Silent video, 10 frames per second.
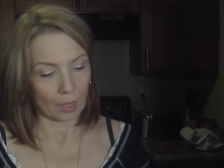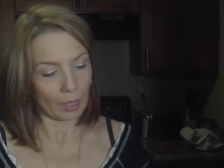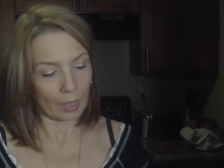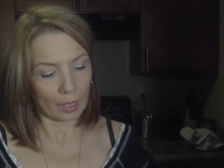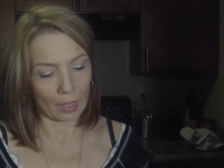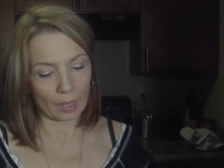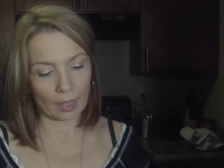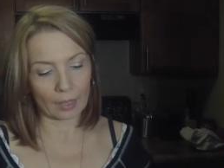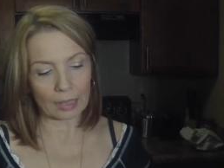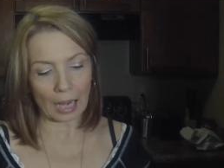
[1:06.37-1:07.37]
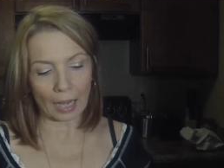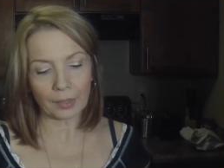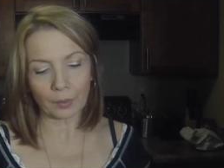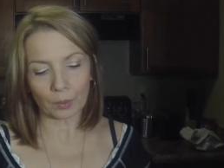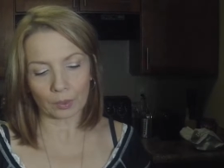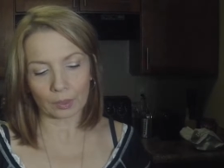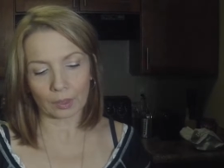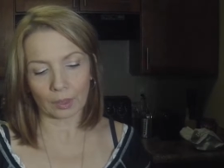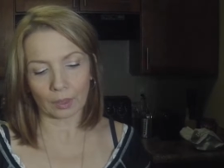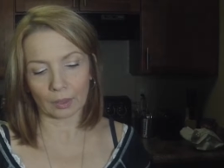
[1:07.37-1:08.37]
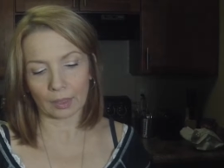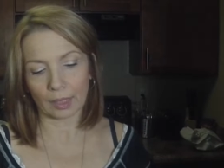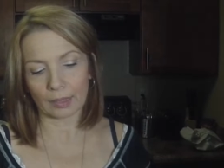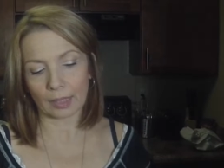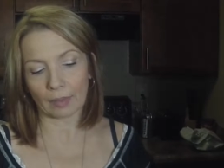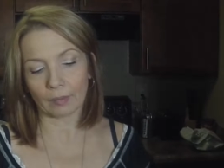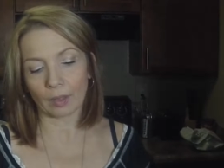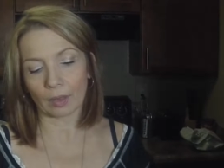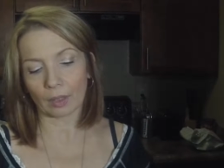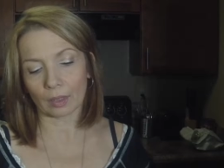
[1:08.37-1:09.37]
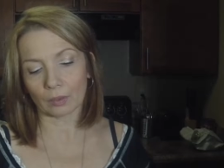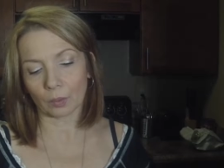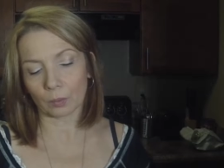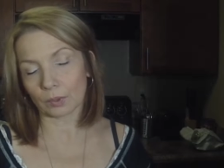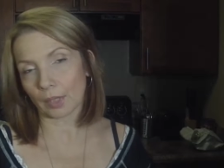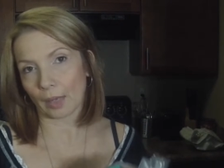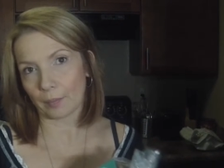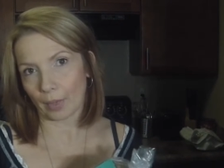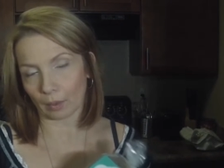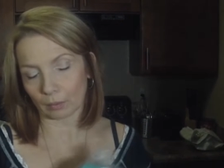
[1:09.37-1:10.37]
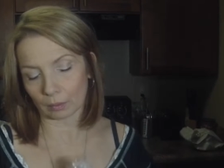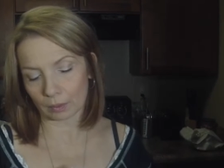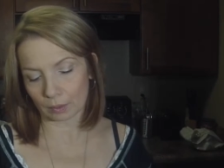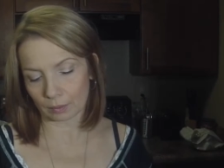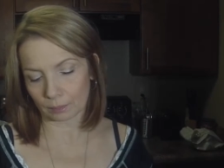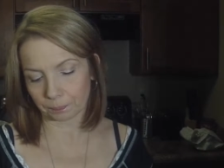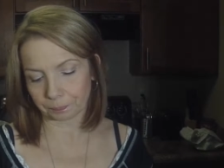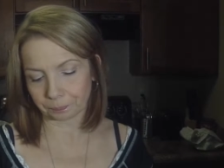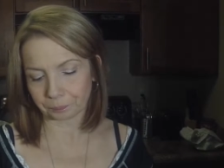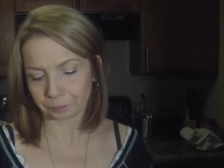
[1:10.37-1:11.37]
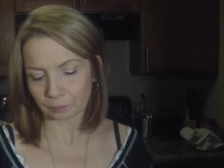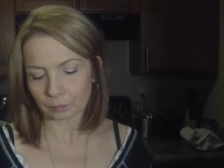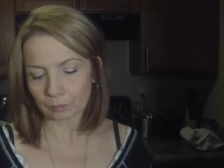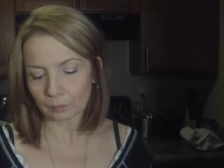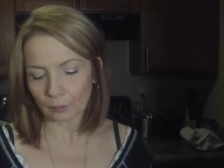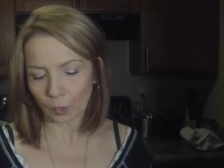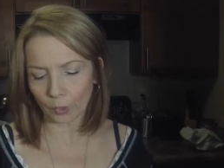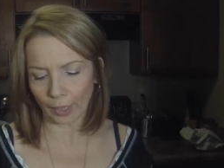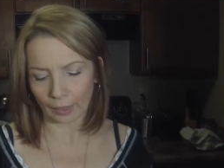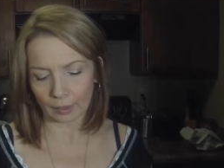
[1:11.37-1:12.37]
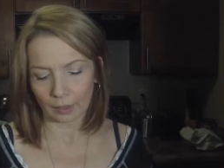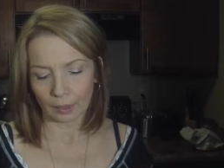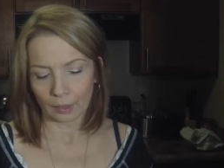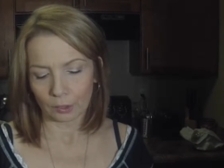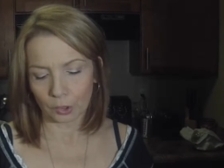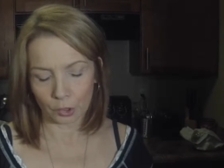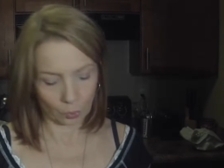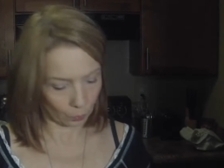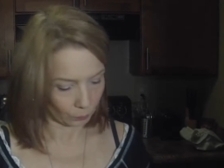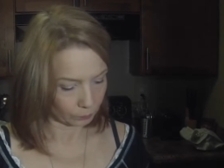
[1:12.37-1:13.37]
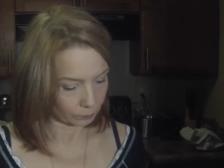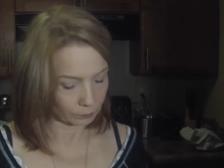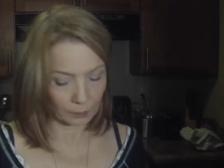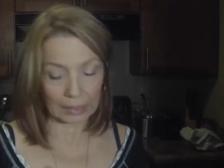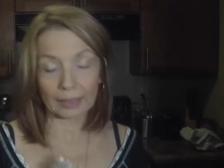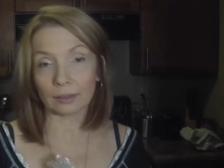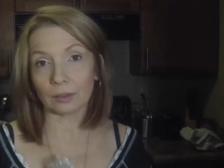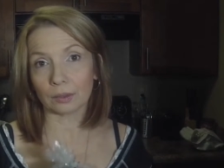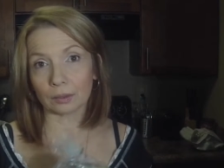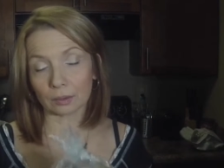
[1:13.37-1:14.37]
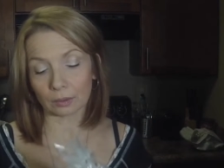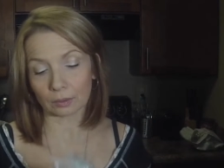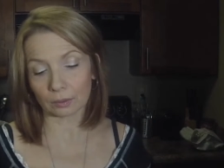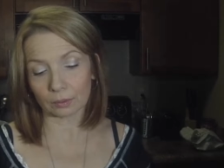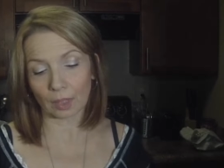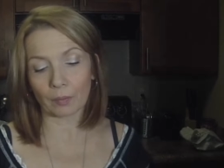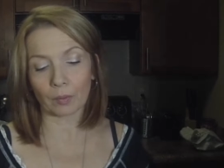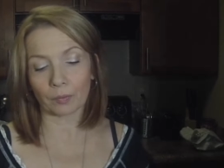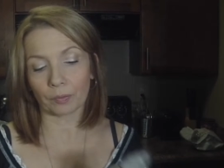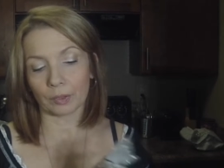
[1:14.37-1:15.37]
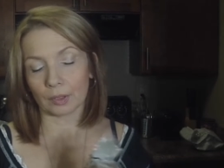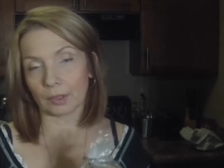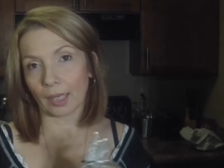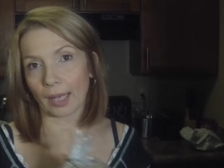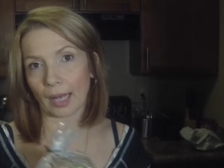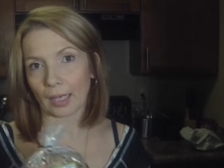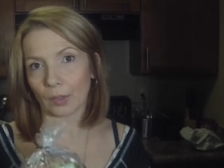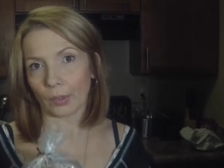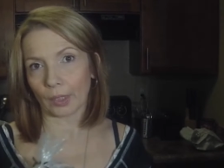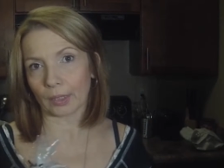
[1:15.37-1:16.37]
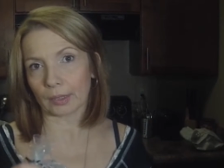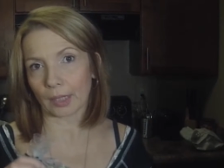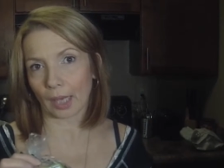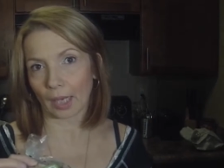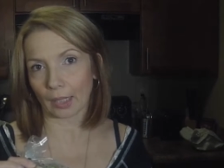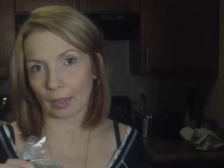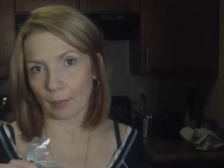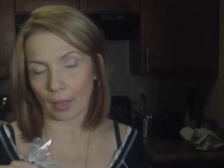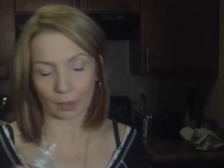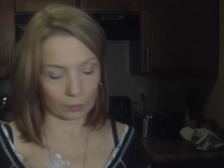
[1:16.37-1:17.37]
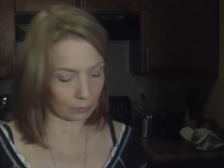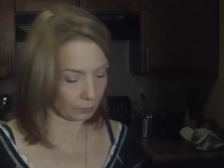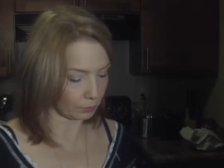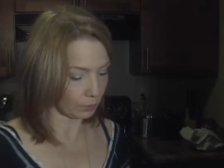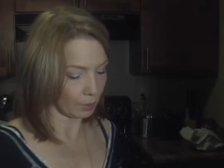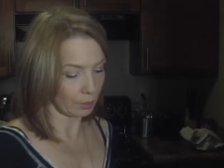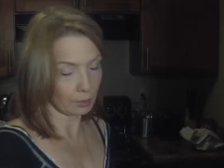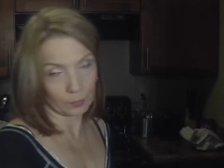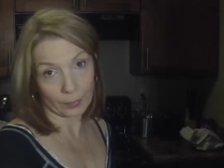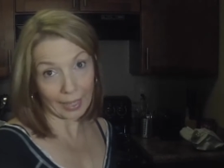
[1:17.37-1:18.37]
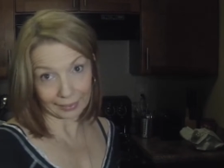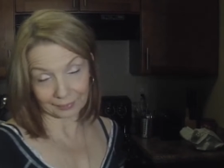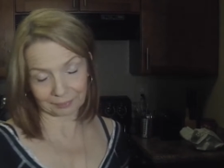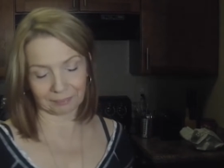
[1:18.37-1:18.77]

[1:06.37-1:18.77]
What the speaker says: and I ordered this everything double side bagels. Okay, so let's review first the calories and the macros in this bread.